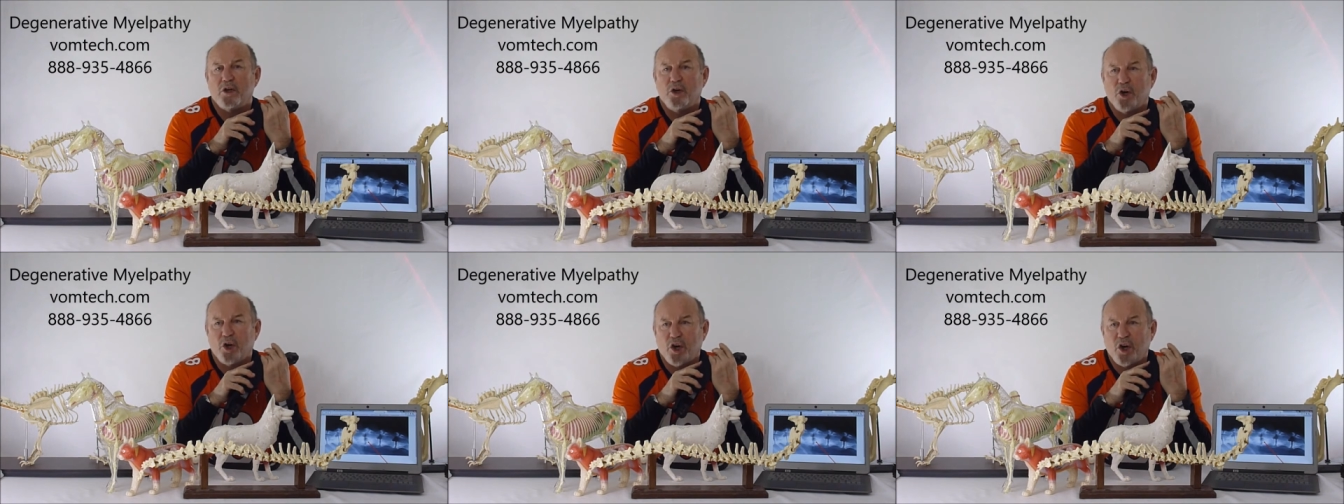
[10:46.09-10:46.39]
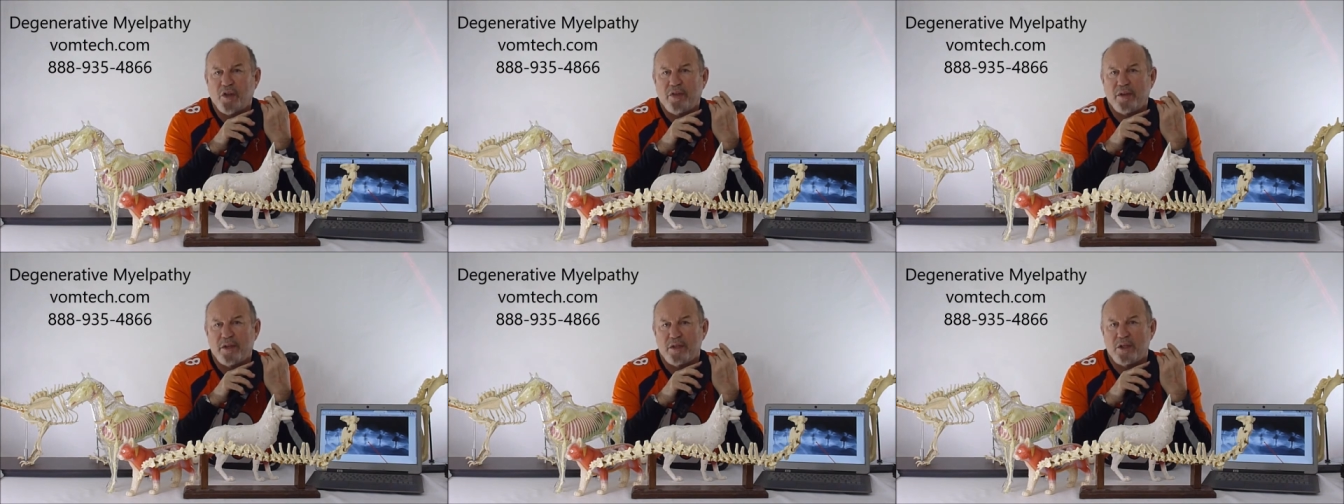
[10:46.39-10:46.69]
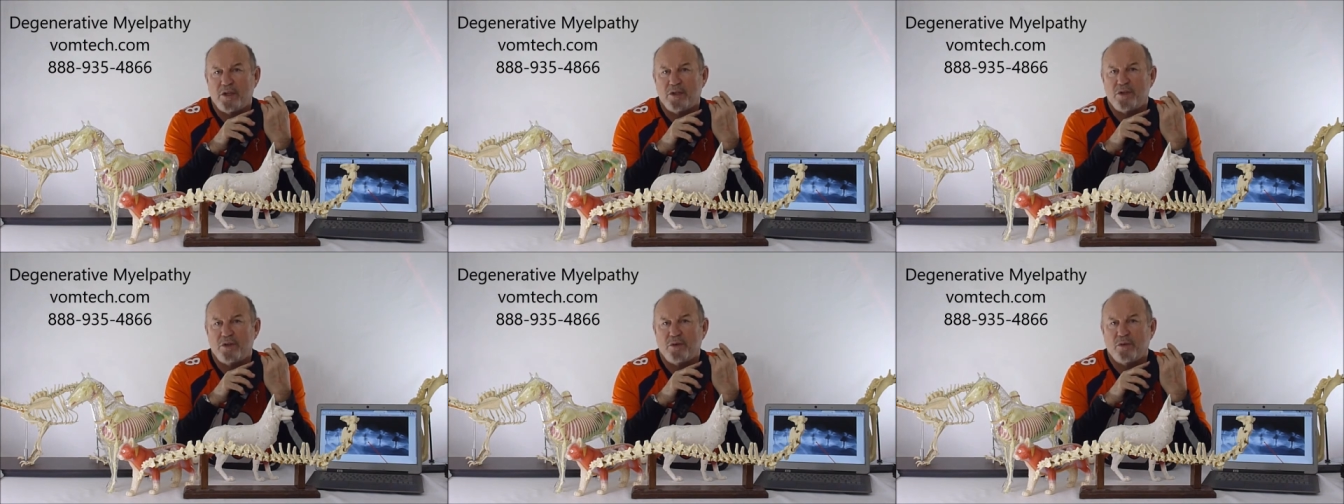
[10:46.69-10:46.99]
cook the
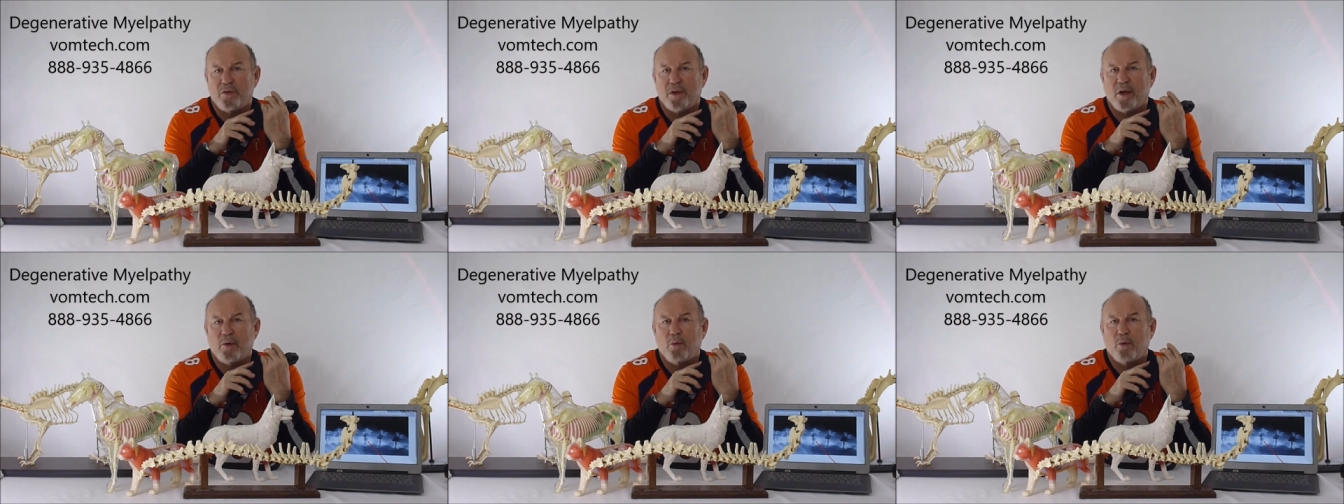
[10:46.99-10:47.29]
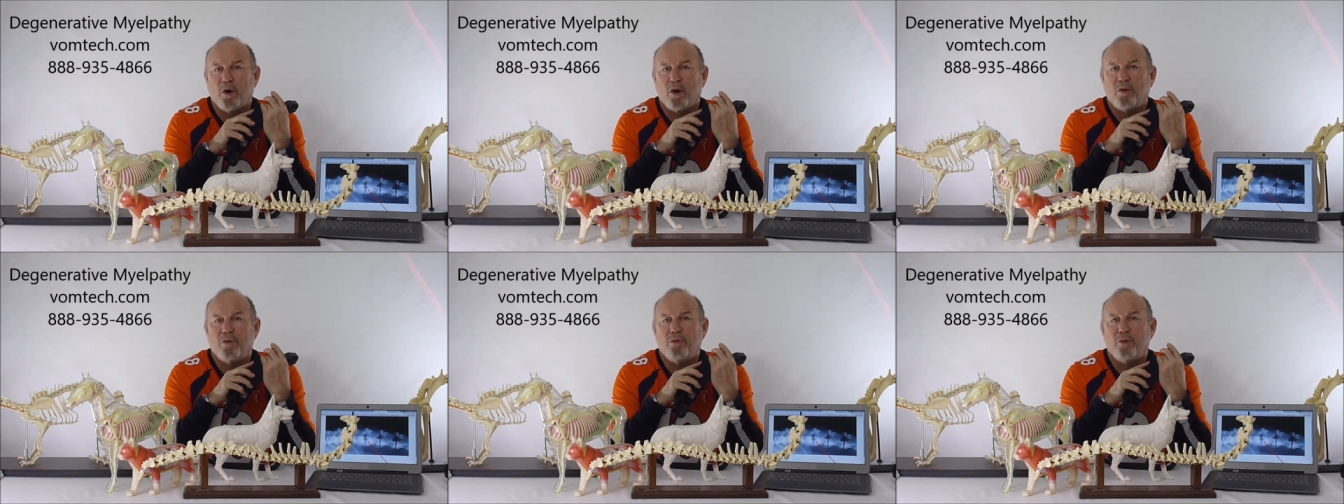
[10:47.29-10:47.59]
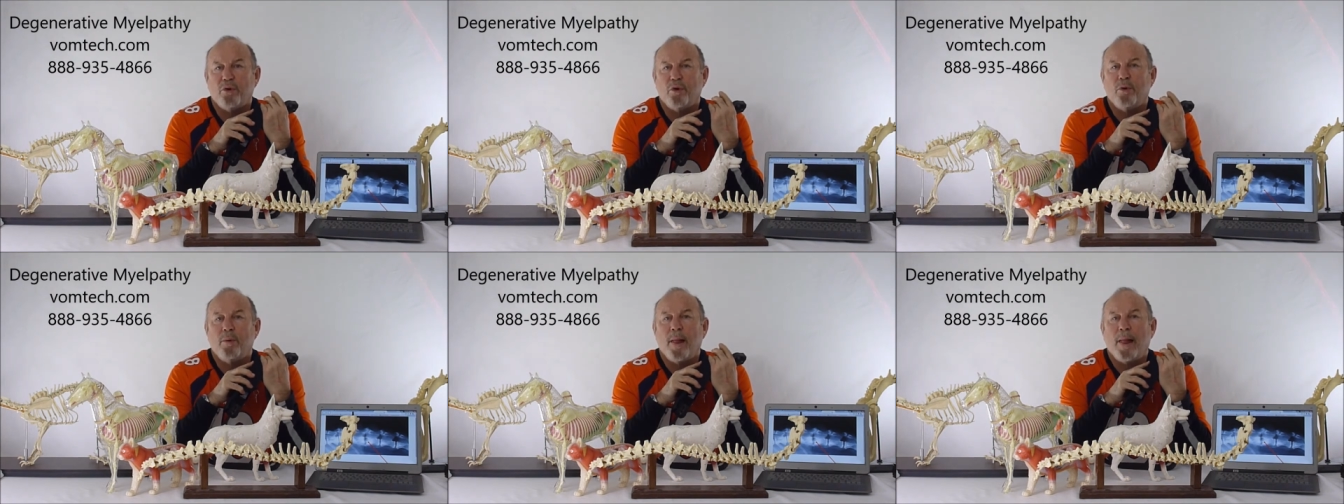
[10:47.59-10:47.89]
tissue. They work
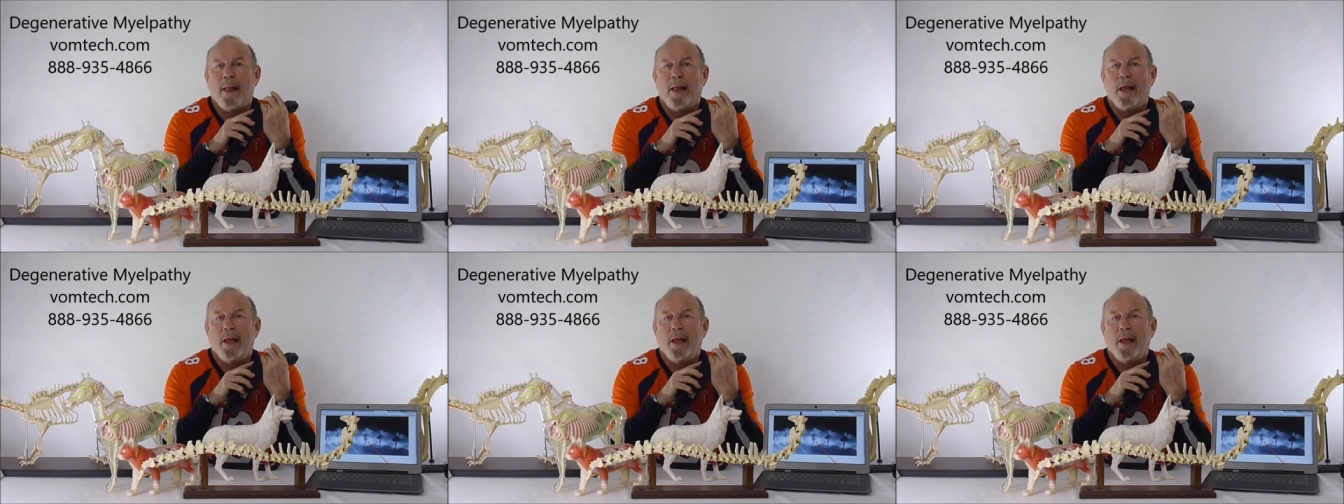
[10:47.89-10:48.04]
through